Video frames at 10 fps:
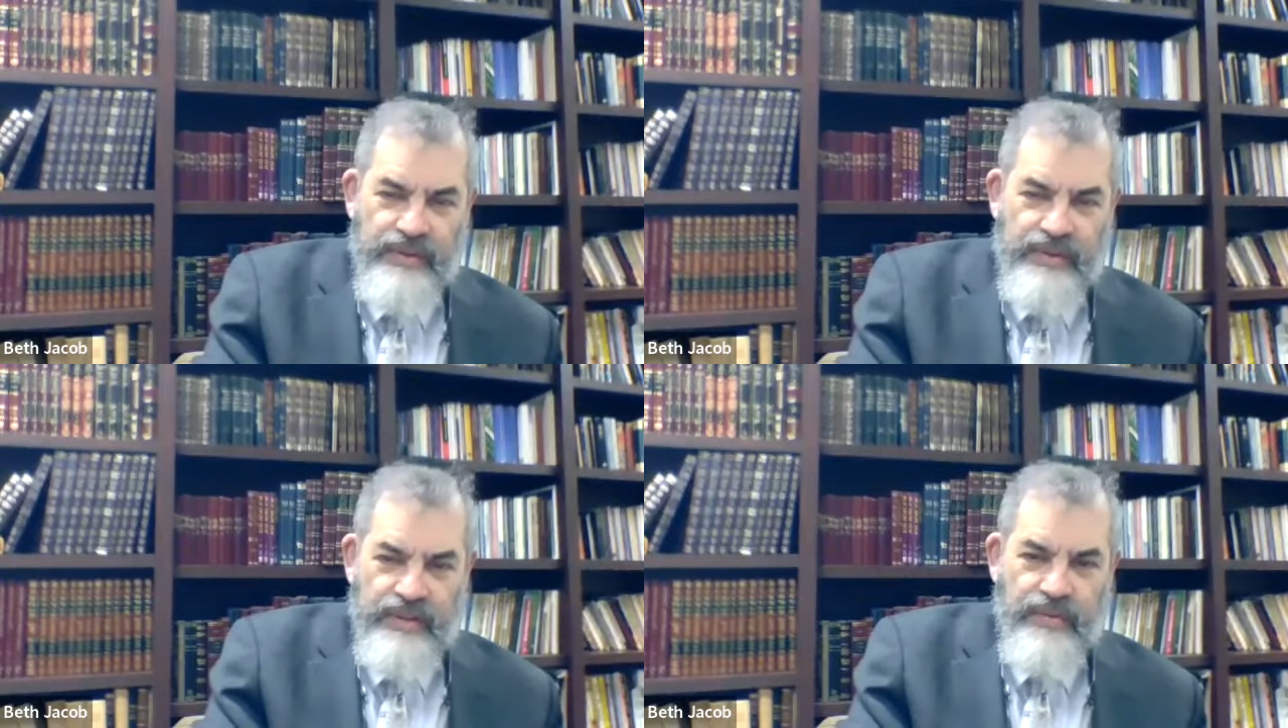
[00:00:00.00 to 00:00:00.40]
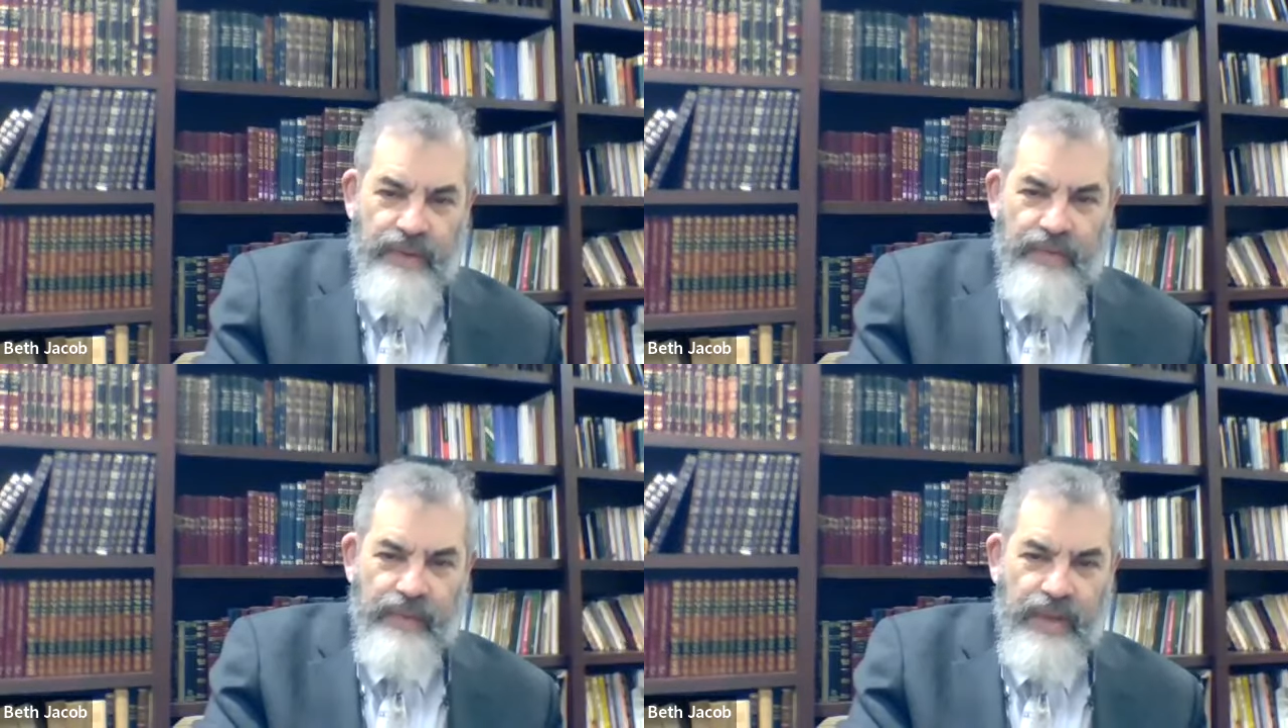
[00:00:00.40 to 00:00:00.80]
says the
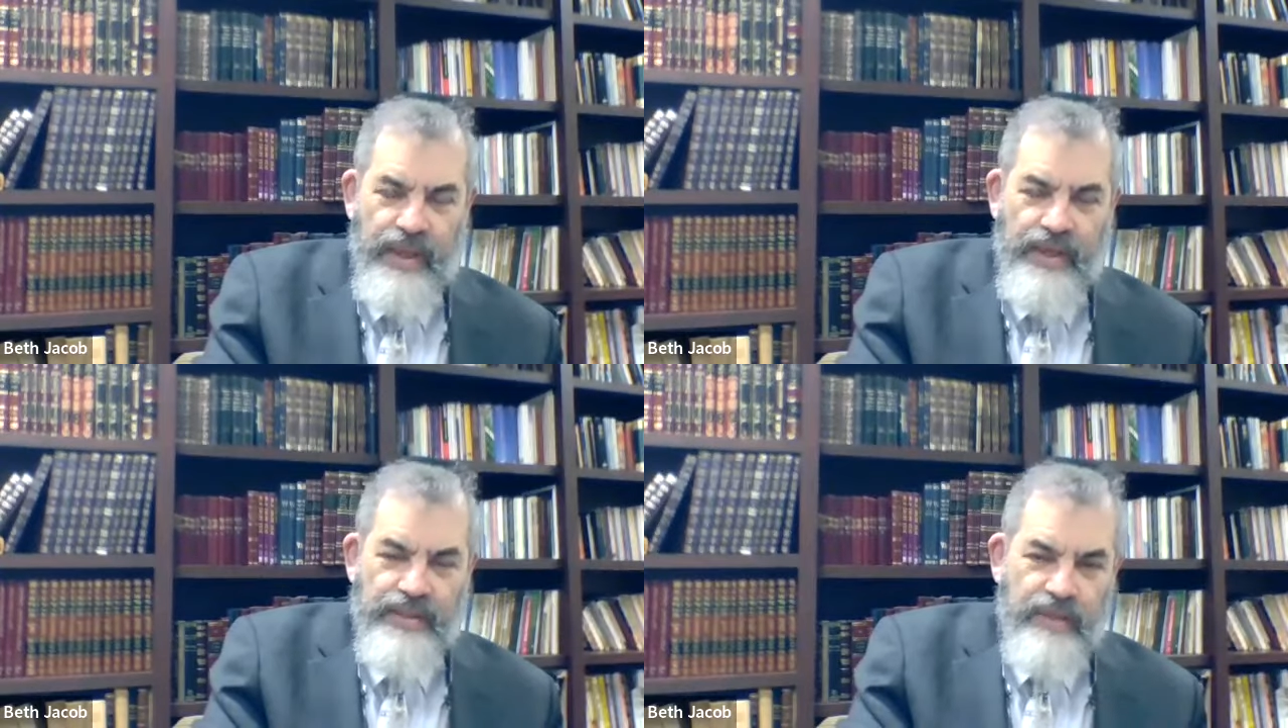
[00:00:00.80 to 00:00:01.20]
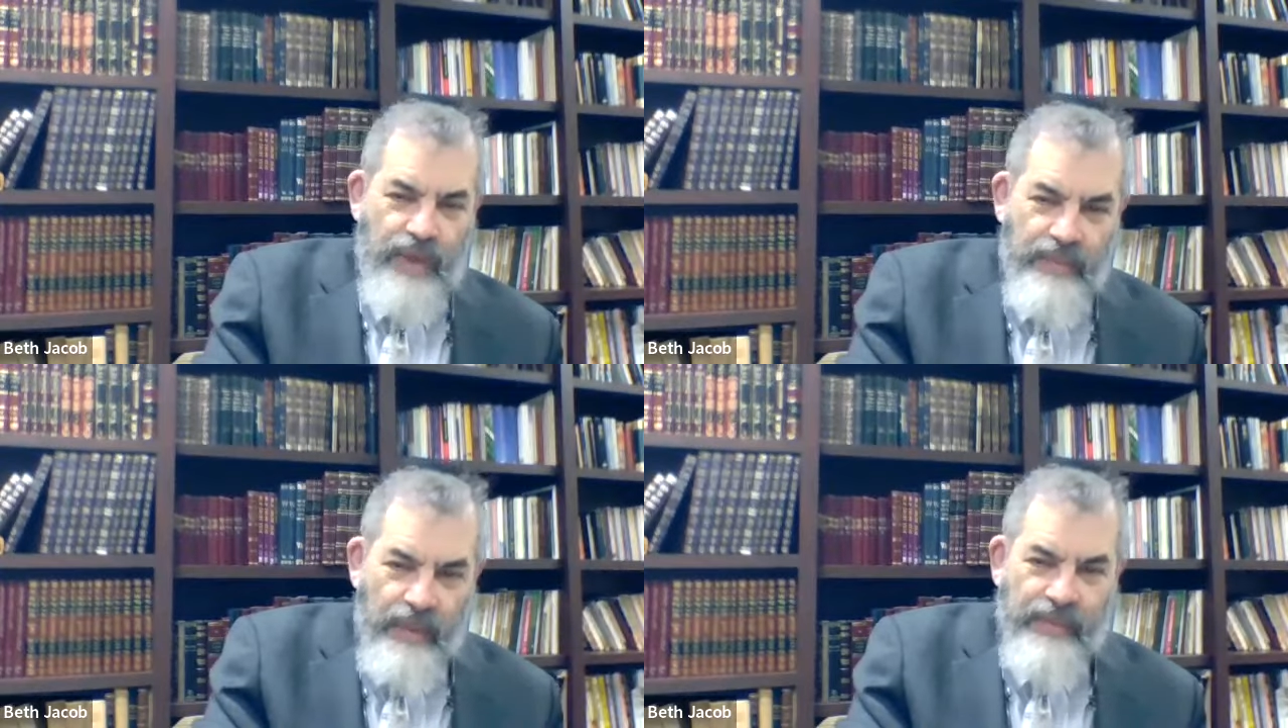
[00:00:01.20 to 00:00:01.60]
Rambam. So the
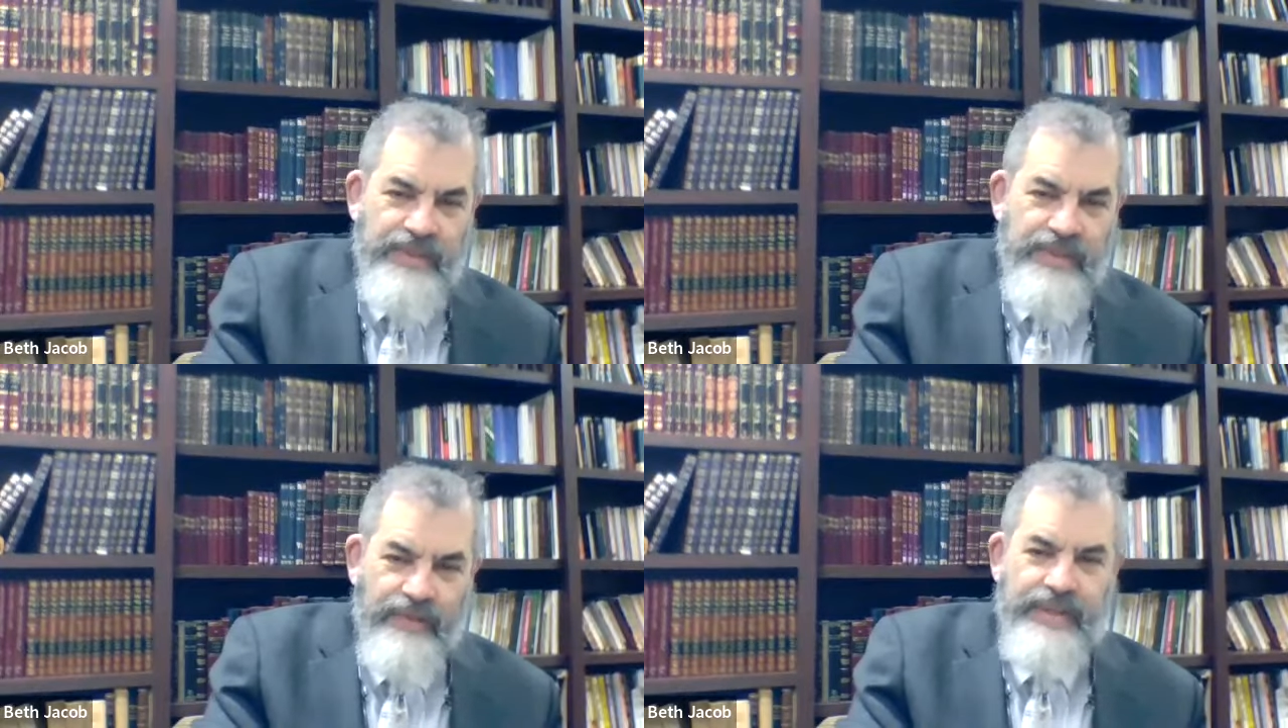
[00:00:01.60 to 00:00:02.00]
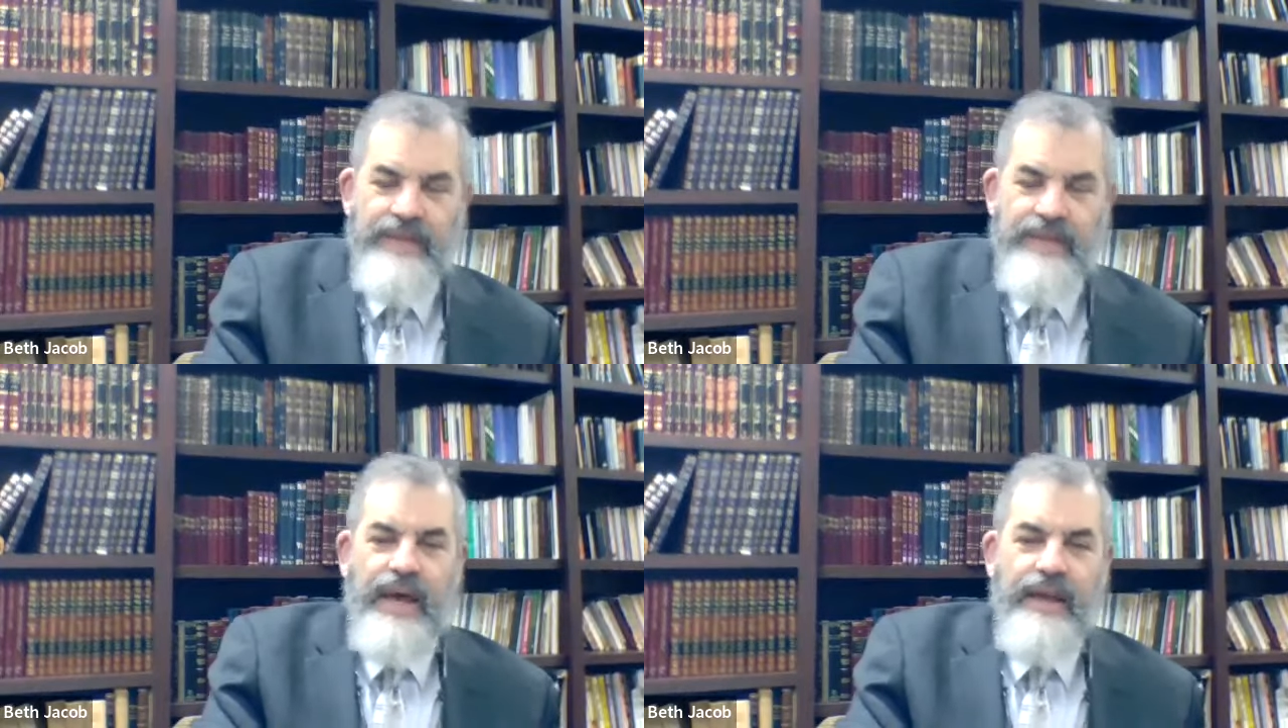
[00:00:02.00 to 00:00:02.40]
Rambam himself
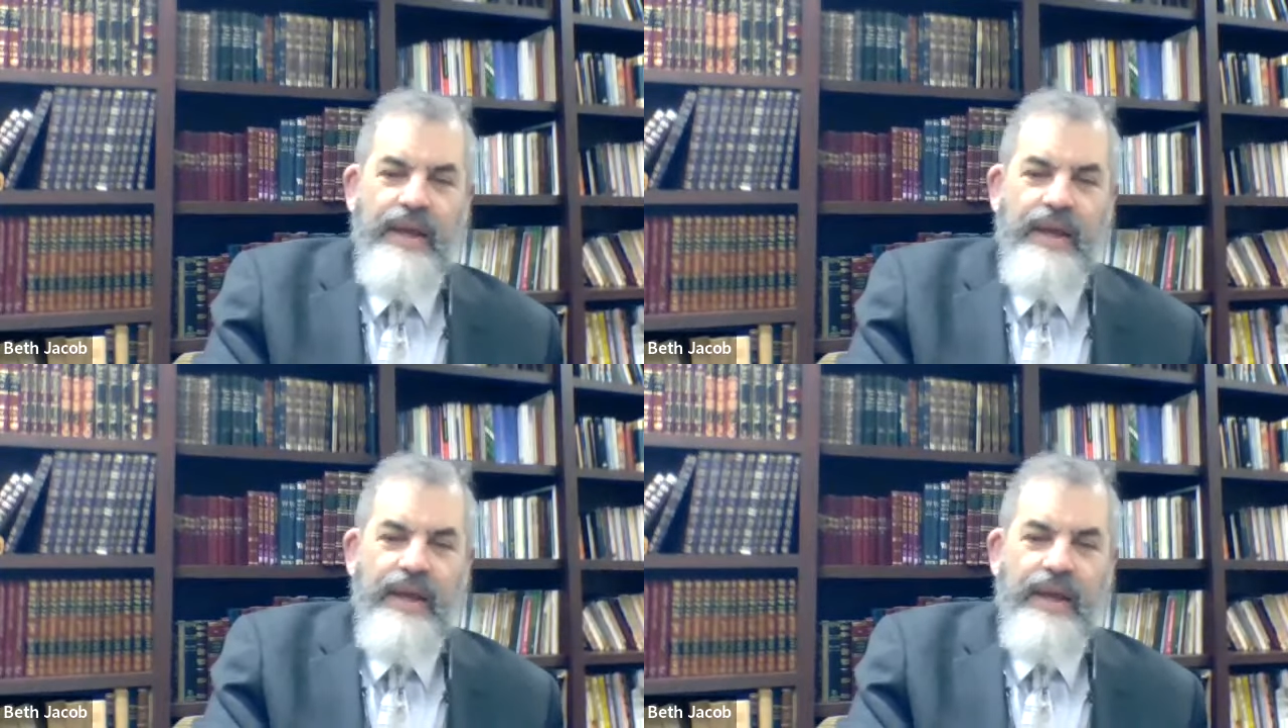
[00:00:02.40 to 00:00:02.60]
says that.